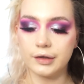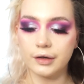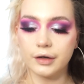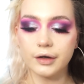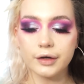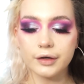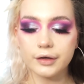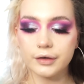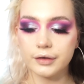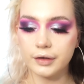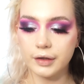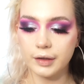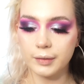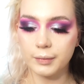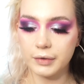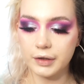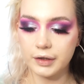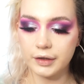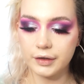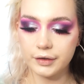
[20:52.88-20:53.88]
dark
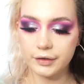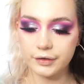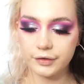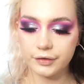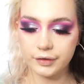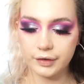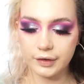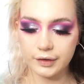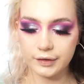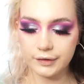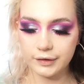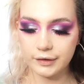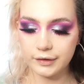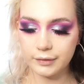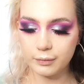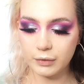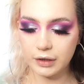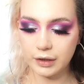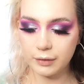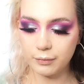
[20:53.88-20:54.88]
lip liner. So this is
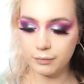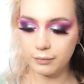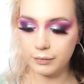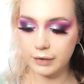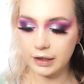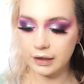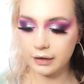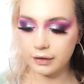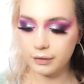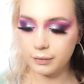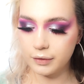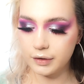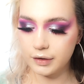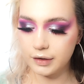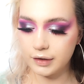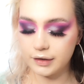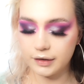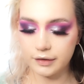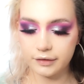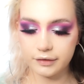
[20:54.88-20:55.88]
my MAC one
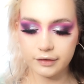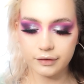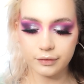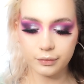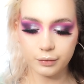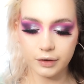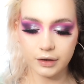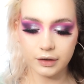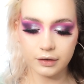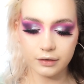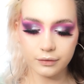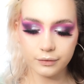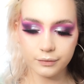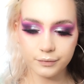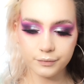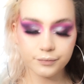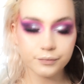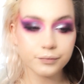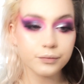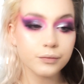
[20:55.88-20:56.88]
and this is Whirl,
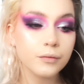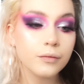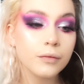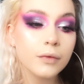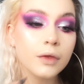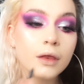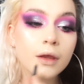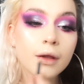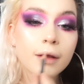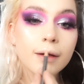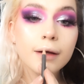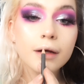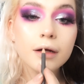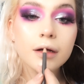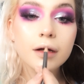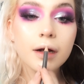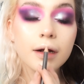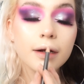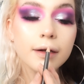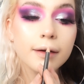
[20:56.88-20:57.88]

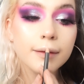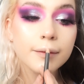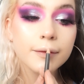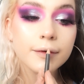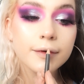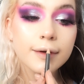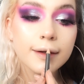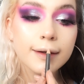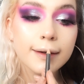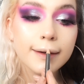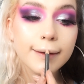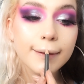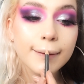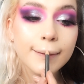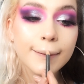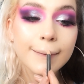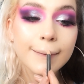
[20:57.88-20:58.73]
and I'm just gonna